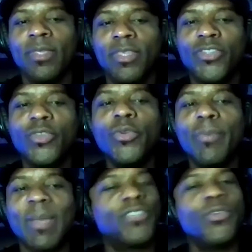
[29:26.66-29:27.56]

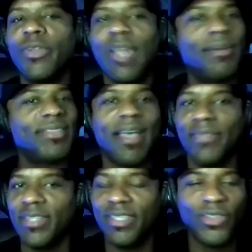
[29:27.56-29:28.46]
my studio now is
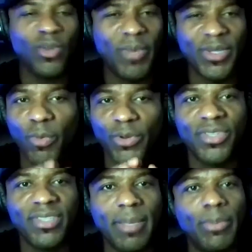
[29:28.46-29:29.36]
obviously so much more
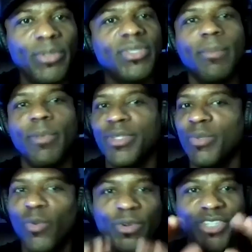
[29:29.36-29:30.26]
simple, so much
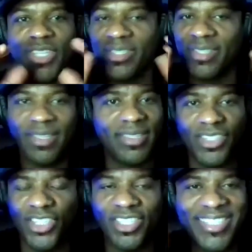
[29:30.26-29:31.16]
more
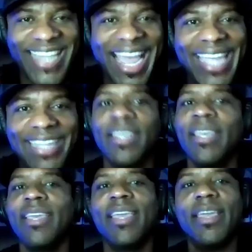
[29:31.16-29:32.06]
it's just tight,
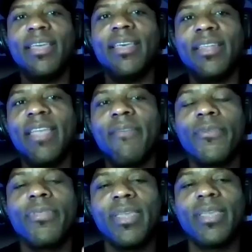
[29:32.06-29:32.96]
and
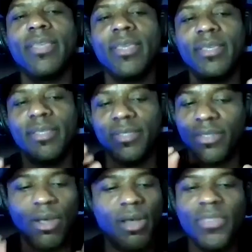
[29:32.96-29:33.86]
everything
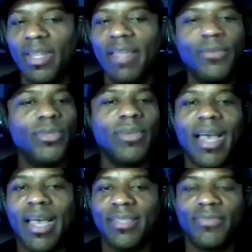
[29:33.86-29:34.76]
is on the level, you
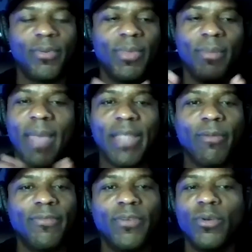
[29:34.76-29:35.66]
guys, from the
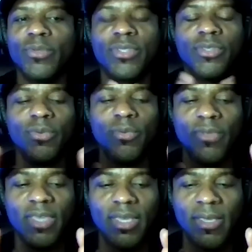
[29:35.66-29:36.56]
microphones to
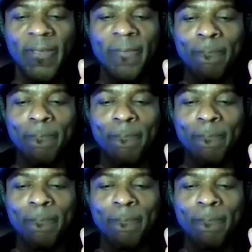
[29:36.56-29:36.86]
the